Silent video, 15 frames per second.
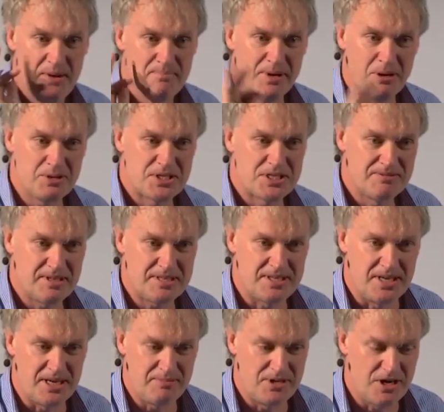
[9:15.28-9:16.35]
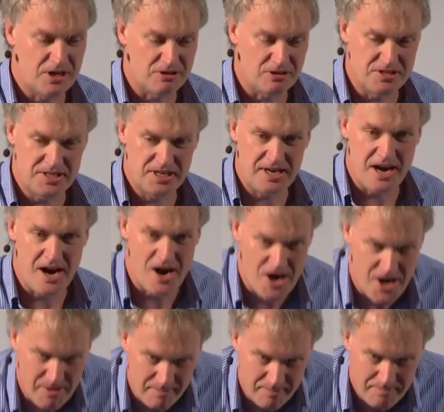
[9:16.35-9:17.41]
Most of the time, doctors did
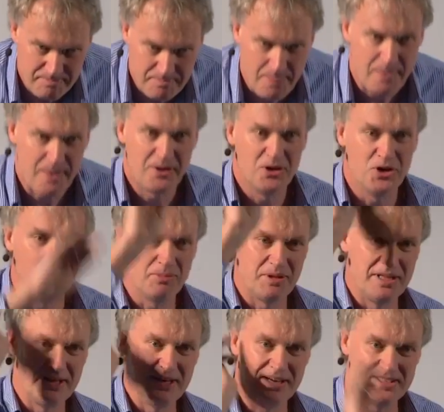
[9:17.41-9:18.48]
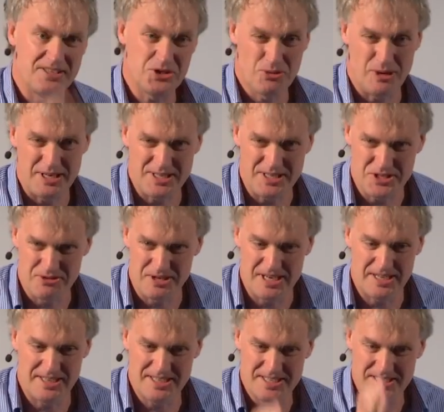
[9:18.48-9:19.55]
harm up until the 1920s,
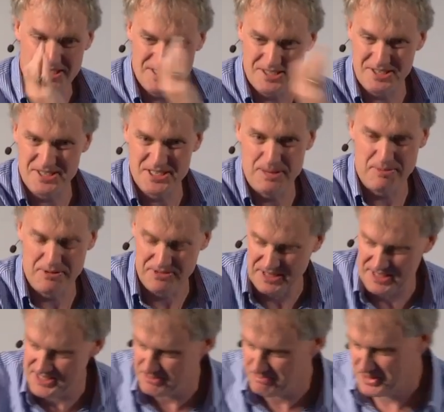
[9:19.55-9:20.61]
really, and this just typifies the